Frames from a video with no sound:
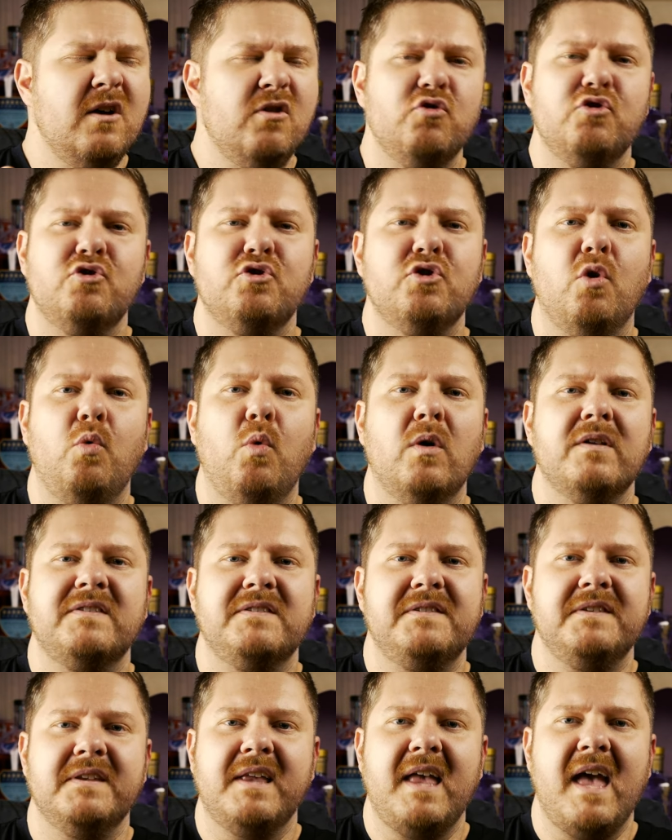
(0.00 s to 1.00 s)
So
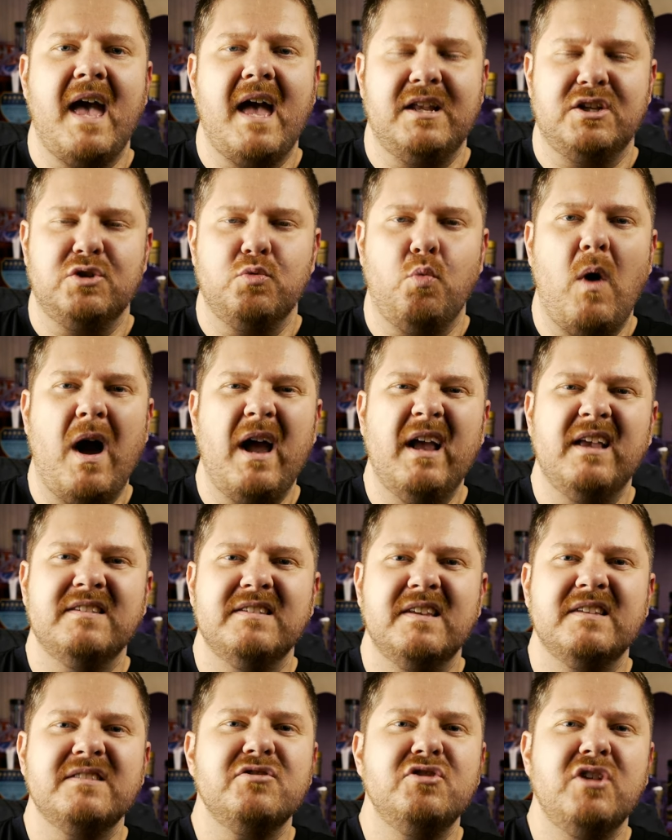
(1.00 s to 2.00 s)
what's the catch? Why is
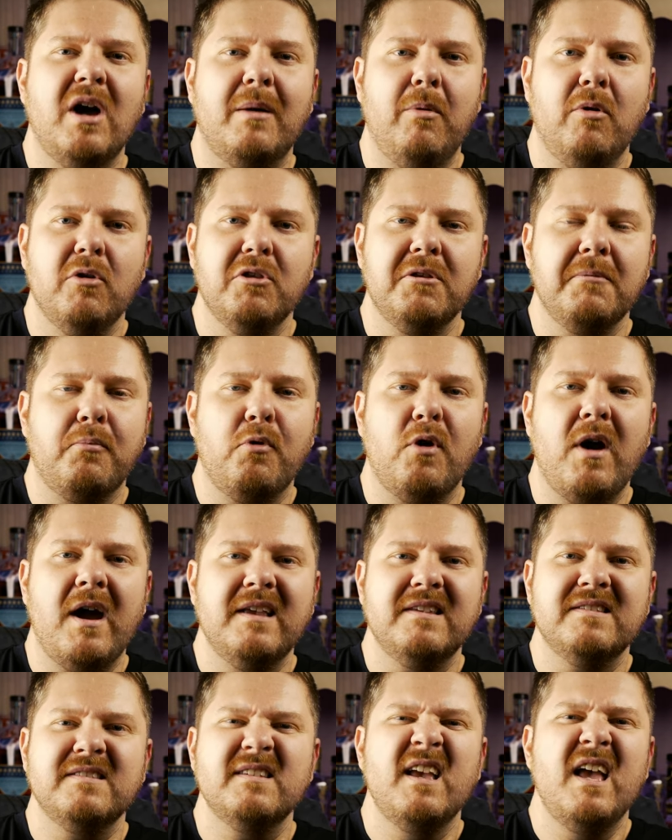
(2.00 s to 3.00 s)
this double the
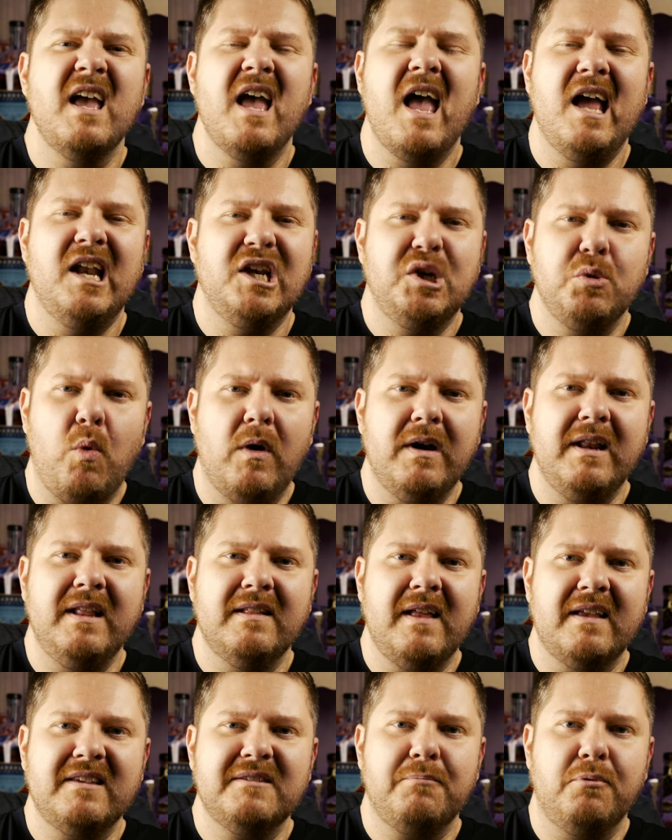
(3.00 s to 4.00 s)
price and 20
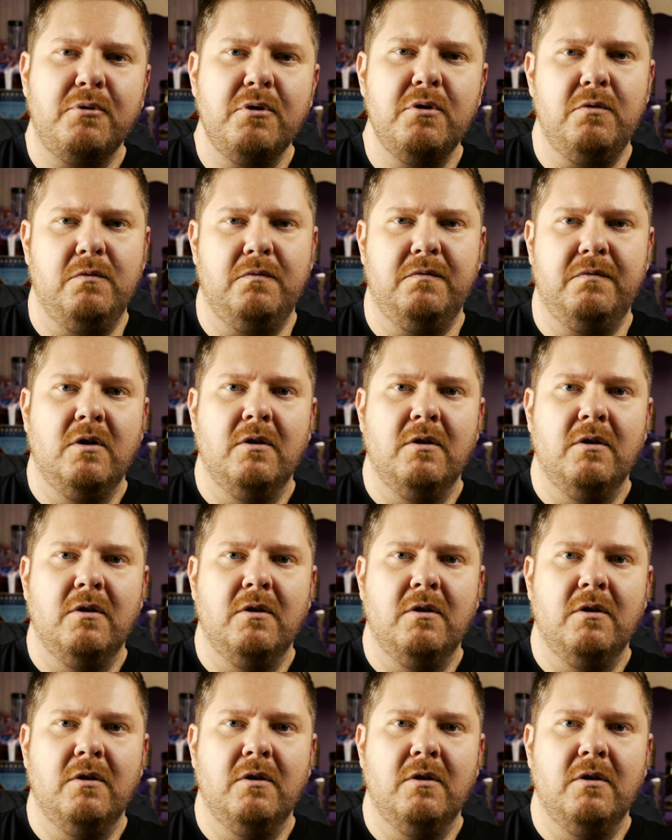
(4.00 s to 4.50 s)
less proof?